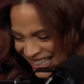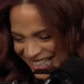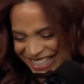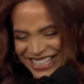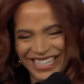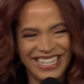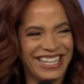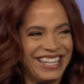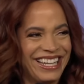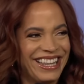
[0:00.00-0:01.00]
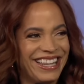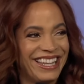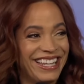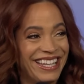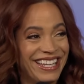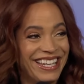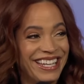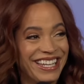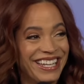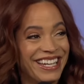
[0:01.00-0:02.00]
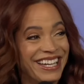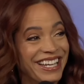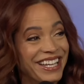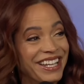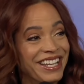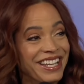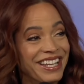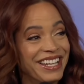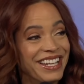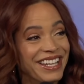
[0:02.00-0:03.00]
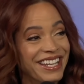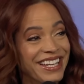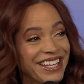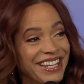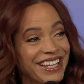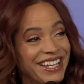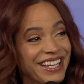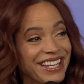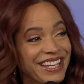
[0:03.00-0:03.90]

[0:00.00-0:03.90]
[no speech]